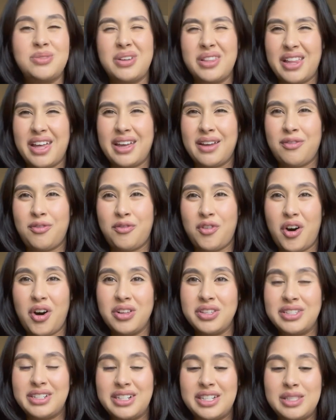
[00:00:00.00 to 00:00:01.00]
It like
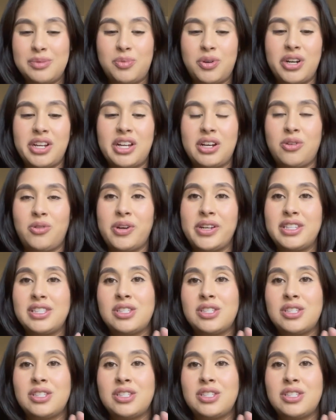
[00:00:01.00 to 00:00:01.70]
falls and it's pretty annoying.